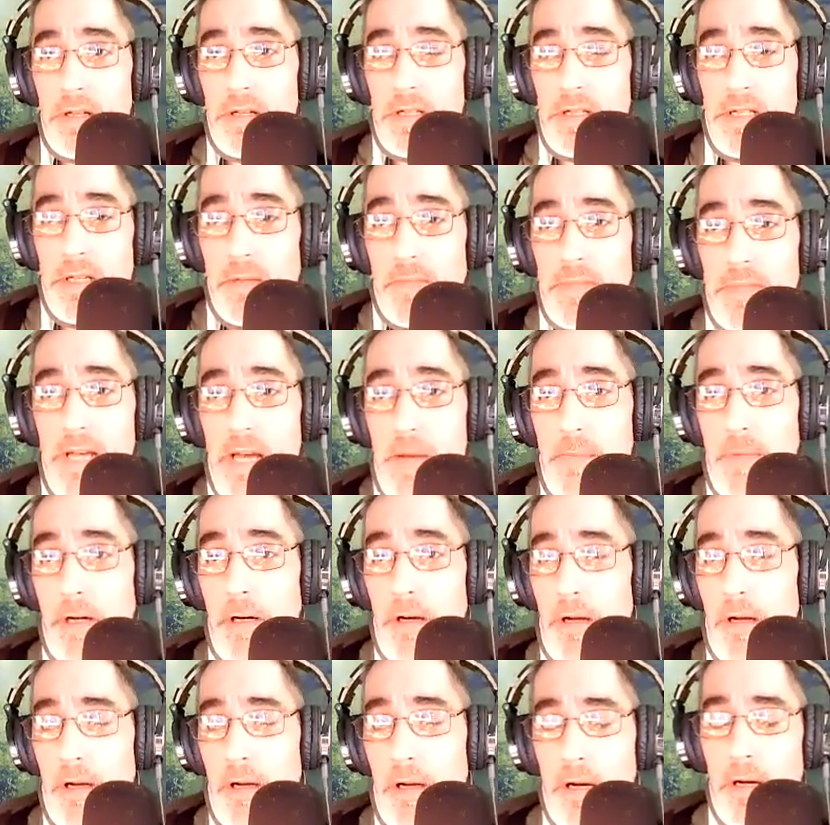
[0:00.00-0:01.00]
some
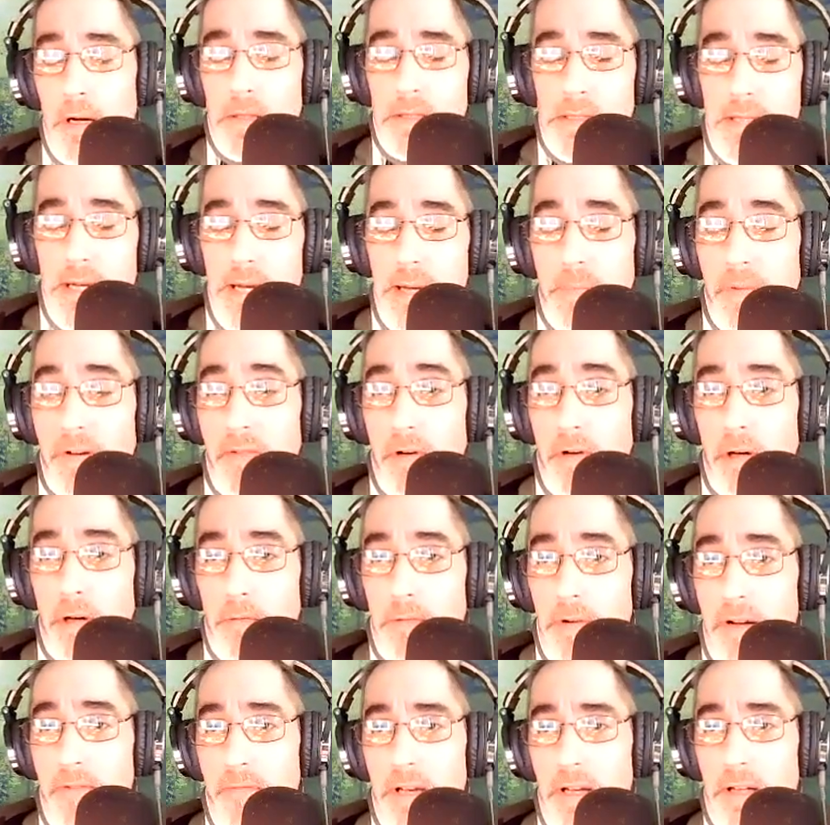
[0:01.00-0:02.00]
type of
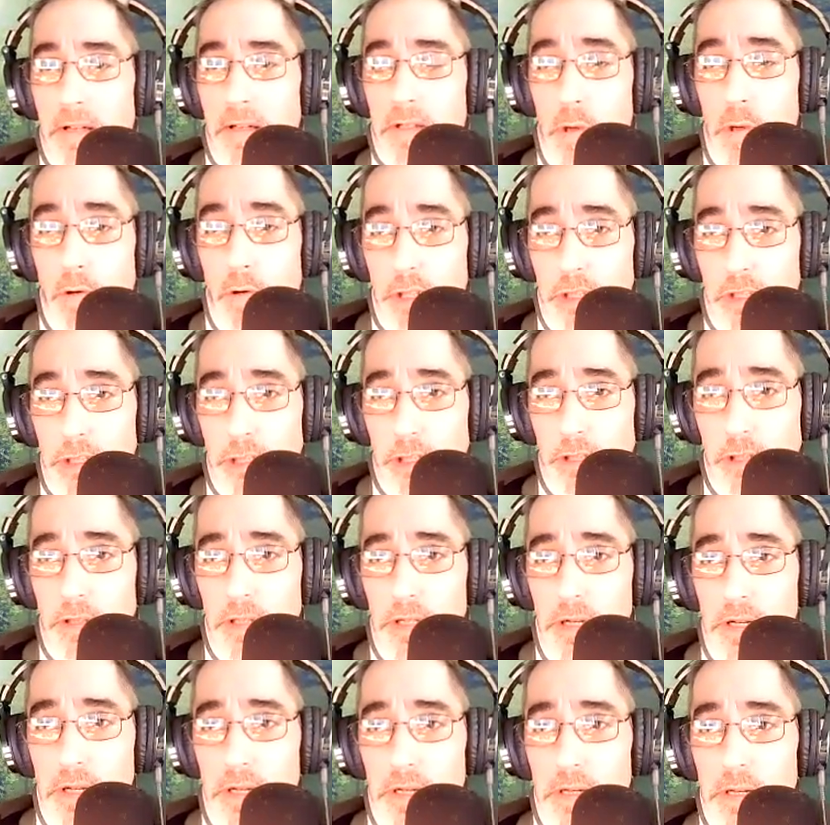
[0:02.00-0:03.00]
horrific torture
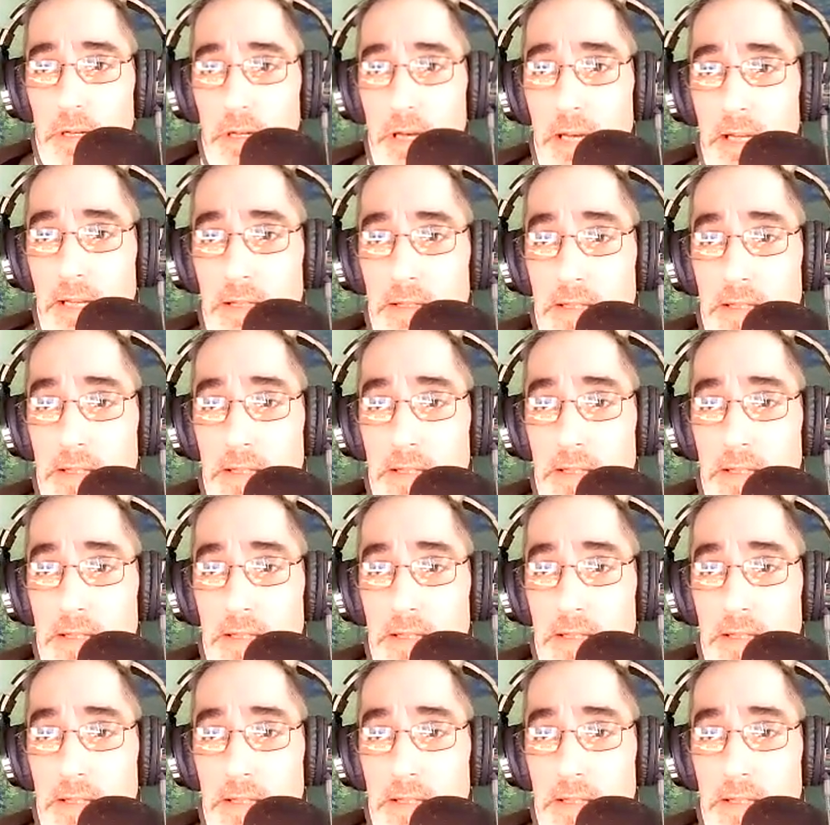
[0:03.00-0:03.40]
and